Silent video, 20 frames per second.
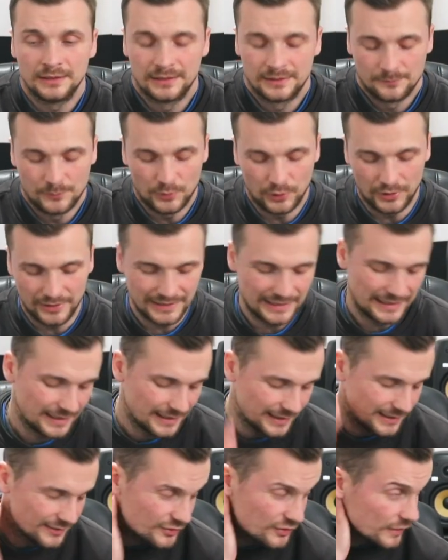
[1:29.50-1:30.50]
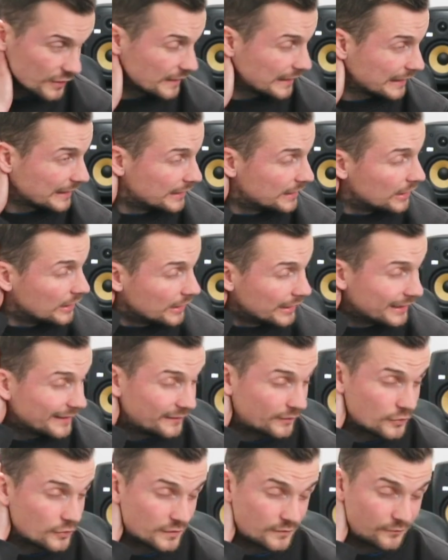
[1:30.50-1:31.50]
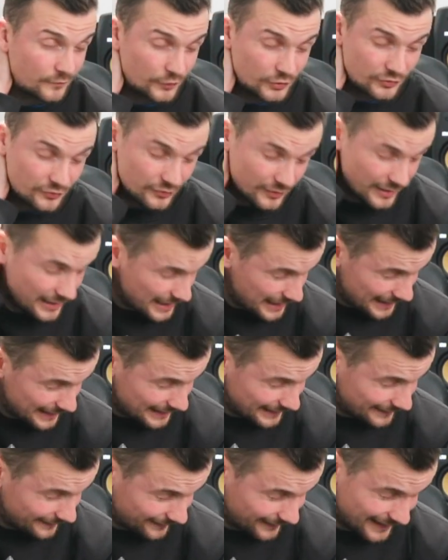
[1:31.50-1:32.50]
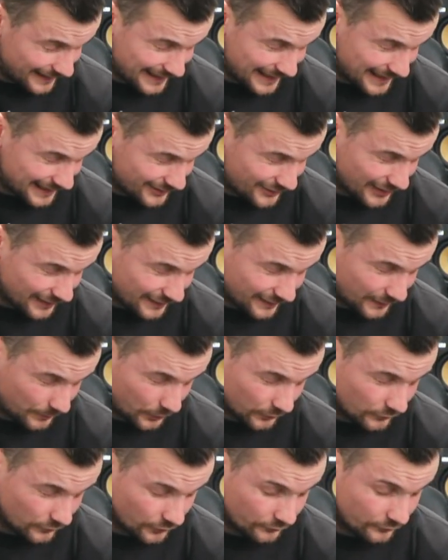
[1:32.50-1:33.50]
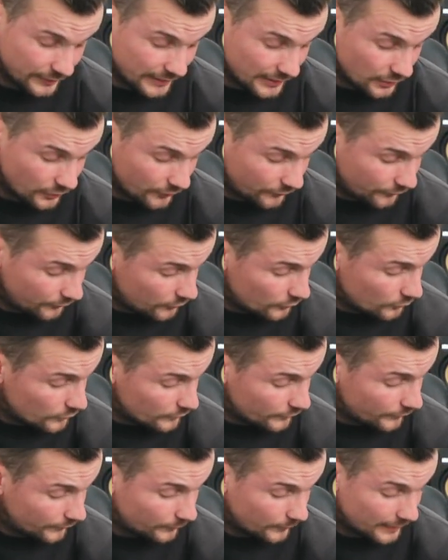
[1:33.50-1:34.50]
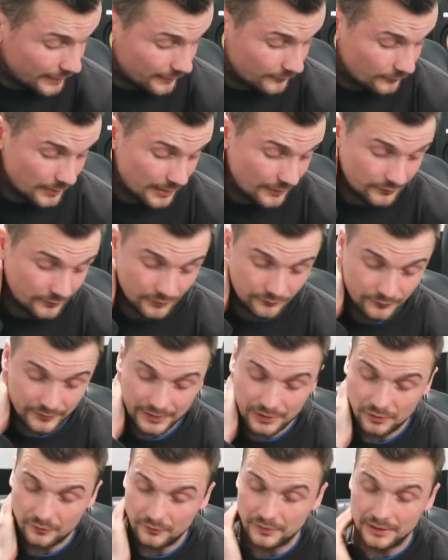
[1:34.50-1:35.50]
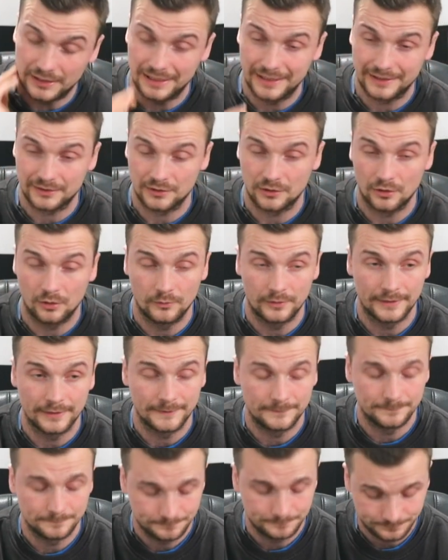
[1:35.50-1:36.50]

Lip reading: But it should, you know, it's just frustrating. It's, and he had a chance to put Rodrigo through once where Rodrigo really had a go at him.